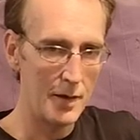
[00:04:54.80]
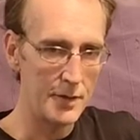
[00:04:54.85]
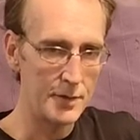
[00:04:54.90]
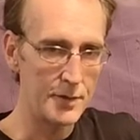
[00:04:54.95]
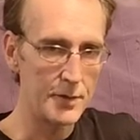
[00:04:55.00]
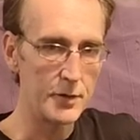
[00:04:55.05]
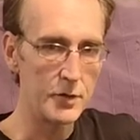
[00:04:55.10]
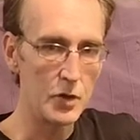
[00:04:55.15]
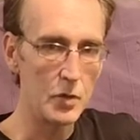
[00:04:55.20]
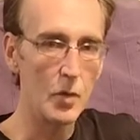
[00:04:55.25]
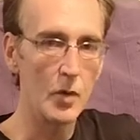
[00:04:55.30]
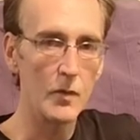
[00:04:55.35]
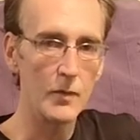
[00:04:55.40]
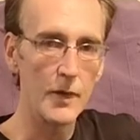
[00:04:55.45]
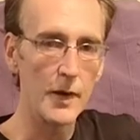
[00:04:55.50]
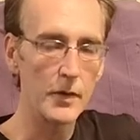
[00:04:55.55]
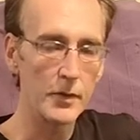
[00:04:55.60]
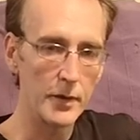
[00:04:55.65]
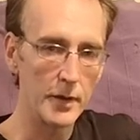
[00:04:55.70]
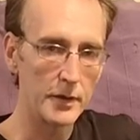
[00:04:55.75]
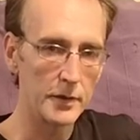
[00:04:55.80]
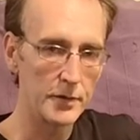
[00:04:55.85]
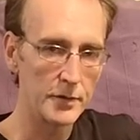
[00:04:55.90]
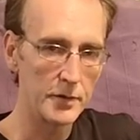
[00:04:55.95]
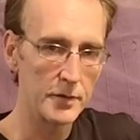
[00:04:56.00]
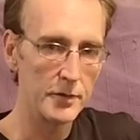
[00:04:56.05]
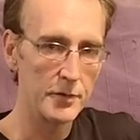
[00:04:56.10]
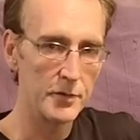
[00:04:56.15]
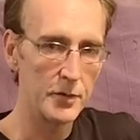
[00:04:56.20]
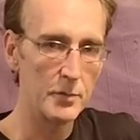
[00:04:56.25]
is that you will find
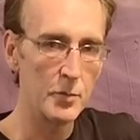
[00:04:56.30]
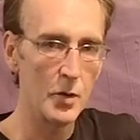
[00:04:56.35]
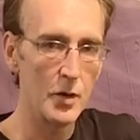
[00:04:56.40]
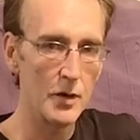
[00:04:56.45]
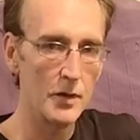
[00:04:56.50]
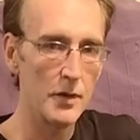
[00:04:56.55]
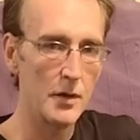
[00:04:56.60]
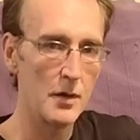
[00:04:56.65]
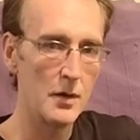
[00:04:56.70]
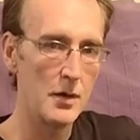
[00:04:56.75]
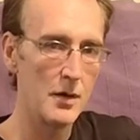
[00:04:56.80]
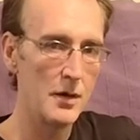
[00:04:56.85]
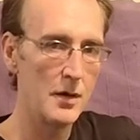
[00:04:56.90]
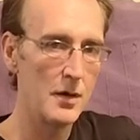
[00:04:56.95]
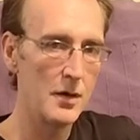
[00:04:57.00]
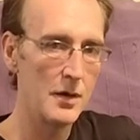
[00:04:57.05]
things to put in there